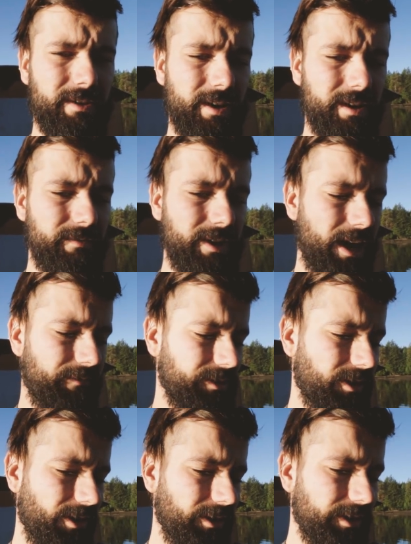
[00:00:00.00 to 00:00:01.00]
not even have
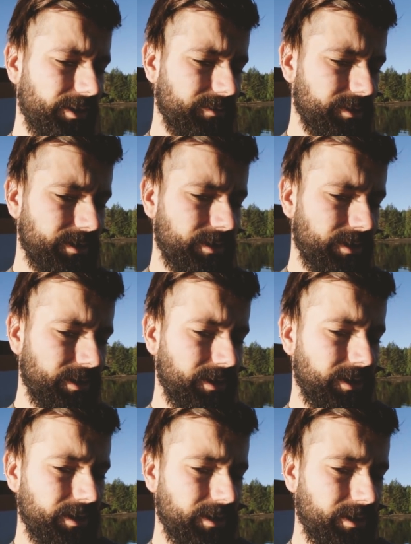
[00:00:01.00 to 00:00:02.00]
to haul it out.
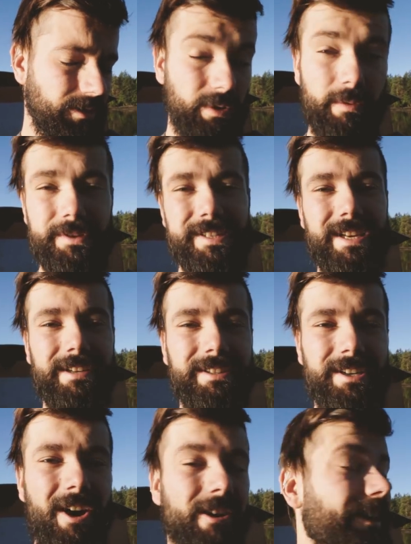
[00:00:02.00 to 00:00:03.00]
We will see. All